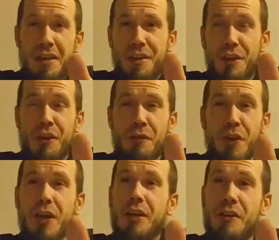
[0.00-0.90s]
you're gonna
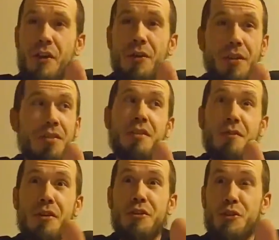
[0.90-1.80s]
fucking notice in a
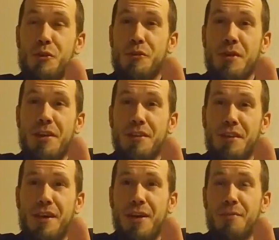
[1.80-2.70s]
very short amount of
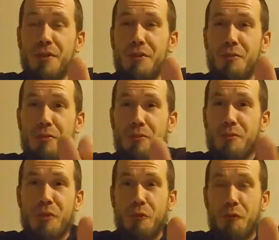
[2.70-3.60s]
time that
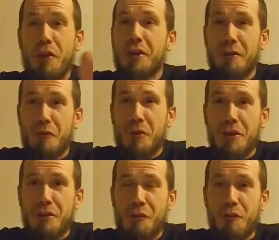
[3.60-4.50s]
they're fucking
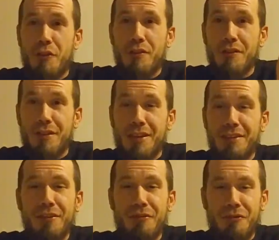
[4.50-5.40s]
everybody over,
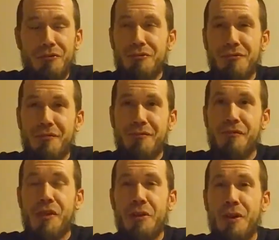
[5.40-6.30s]
and
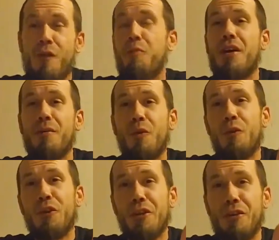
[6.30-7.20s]
they don't have a problem
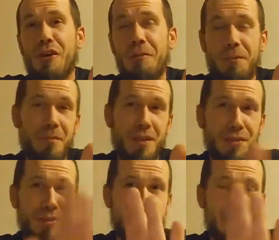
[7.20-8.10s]
with it at all,
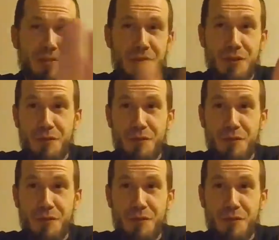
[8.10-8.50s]
because it's a